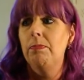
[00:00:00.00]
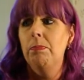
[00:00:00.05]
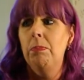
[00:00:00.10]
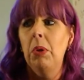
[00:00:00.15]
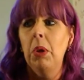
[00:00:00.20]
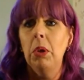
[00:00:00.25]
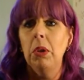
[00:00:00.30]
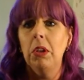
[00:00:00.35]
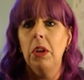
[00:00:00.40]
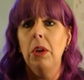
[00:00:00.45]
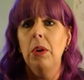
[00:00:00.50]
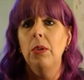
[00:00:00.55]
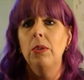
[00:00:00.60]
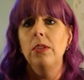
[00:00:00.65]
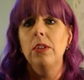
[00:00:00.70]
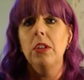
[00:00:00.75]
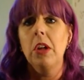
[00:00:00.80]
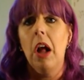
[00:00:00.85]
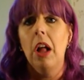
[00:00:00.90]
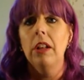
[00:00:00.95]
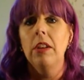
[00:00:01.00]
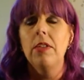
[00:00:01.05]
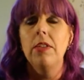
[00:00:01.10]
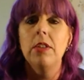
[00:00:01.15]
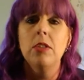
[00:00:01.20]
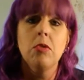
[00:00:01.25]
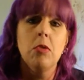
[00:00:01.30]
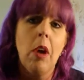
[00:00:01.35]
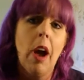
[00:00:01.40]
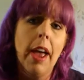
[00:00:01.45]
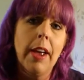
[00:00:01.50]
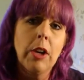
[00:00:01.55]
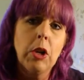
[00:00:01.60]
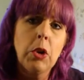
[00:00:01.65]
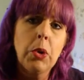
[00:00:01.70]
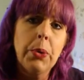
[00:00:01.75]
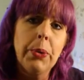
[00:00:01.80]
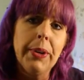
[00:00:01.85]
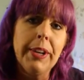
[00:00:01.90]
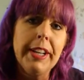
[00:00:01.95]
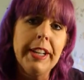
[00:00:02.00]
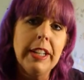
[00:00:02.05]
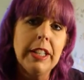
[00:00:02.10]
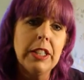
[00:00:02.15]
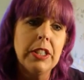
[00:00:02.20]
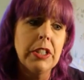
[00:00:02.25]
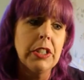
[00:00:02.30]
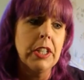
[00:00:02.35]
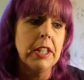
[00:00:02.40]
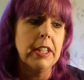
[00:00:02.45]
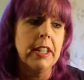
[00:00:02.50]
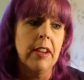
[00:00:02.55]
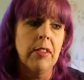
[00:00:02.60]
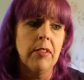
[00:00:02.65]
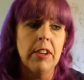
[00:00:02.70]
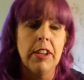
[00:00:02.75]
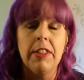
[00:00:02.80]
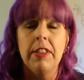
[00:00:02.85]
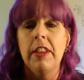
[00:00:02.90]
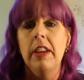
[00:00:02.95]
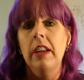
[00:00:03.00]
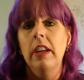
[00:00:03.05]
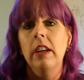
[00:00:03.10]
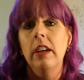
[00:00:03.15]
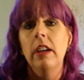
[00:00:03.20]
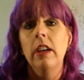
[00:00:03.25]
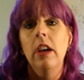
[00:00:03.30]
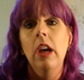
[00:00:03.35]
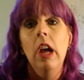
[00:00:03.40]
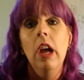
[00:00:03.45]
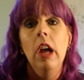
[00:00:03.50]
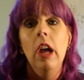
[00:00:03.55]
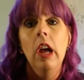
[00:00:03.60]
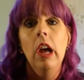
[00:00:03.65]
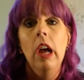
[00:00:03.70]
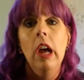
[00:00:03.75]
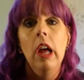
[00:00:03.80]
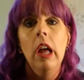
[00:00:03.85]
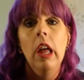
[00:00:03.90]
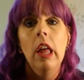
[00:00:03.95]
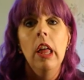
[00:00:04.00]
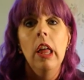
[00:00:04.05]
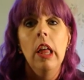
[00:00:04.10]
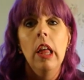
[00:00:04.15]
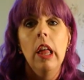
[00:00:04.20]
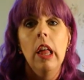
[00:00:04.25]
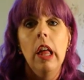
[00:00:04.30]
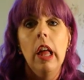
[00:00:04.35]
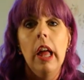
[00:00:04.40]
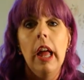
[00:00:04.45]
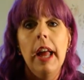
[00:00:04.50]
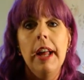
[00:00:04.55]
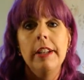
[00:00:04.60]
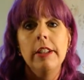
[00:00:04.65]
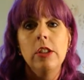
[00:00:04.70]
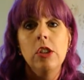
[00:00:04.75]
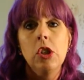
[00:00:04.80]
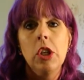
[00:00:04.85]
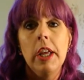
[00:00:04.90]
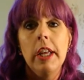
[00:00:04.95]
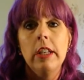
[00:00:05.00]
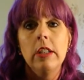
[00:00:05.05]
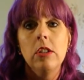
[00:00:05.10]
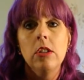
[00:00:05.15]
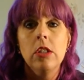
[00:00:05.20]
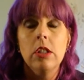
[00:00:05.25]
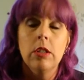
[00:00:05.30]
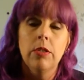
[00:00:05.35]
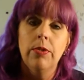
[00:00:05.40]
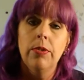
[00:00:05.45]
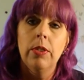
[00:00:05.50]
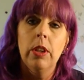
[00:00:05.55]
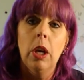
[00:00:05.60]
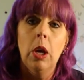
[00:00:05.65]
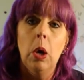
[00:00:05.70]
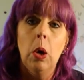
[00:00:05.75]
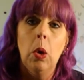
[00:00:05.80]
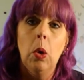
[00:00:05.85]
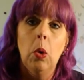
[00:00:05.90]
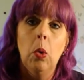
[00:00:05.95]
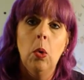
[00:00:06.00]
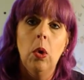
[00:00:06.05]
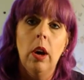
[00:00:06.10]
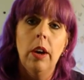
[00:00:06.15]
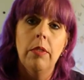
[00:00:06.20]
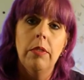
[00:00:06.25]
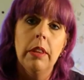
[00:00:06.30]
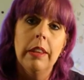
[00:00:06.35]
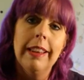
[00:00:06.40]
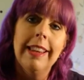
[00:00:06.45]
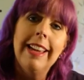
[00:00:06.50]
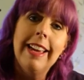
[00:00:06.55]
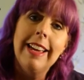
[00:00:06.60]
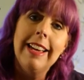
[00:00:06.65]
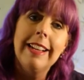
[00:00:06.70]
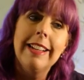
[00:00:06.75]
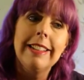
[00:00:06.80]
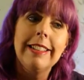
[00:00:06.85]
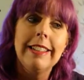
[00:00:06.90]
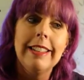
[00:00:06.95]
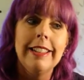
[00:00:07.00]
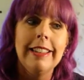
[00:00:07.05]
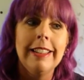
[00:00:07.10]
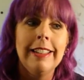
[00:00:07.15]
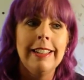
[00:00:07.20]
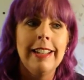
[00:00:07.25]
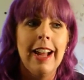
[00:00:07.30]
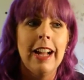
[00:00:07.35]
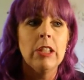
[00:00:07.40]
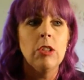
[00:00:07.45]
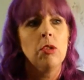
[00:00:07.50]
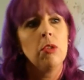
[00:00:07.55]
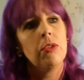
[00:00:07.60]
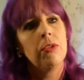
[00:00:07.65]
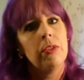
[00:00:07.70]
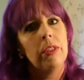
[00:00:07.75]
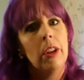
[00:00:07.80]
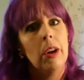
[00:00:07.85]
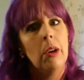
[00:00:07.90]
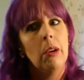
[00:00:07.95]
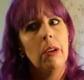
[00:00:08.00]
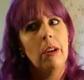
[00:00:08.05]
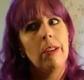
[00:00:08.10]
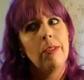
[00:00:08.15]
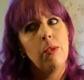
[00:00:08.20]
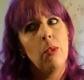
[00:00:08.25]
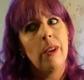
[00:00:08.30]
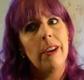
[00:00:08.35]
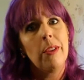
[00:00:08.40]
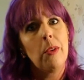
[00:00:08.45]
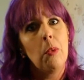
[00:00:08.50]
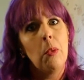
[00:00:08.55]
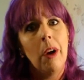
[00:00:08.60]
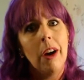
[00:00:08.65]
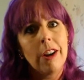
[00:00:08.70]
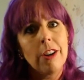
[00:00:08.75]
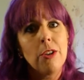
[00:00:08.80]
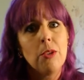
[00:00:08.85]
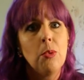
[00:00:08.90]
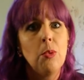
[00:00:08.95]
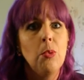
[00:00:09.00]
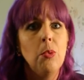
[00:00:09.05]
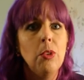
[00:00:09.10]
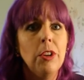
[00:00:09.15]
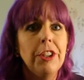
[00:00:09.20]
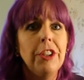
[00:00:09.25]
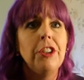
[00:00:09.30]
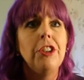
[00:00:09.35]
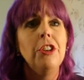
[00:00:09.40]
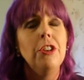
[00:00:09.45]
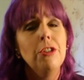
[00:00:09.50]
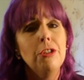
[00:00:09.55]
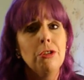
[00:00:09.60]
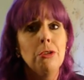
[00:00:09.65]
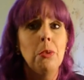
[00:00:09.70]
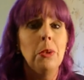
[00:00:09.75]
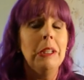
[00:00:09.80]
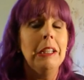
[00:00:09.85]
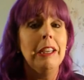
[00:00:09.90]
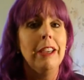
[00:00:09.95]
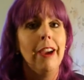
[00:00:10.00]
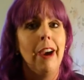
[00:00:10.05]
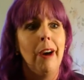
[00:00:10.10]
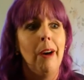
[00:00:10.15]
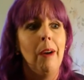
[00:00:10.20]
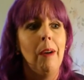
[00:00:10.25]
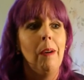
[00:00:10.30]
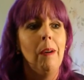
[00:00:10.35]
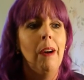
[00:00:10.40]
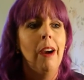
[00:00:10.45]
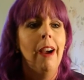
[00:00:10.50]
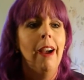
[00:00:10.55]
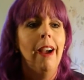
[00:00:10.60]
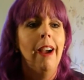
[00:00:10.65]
bulldozed all of the dry creeks and everything and changed the flow of the land and the natural flow of where the water would usually go,